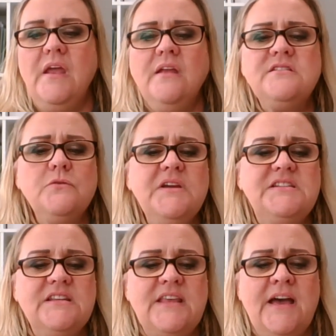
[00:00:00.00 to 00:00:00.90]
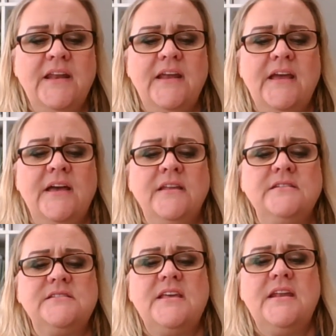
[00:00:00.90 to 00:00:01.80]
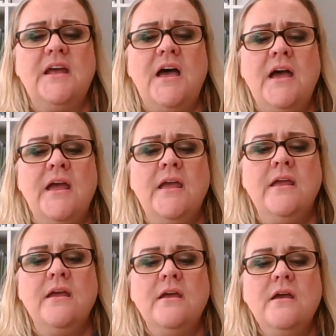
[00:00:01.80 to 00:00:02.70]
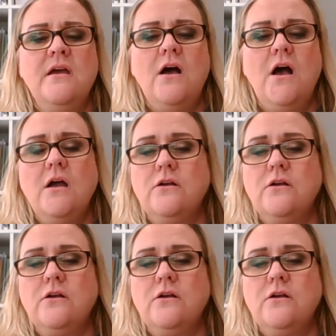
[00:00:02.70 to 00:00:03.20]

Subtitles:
And so I did that, and then I hot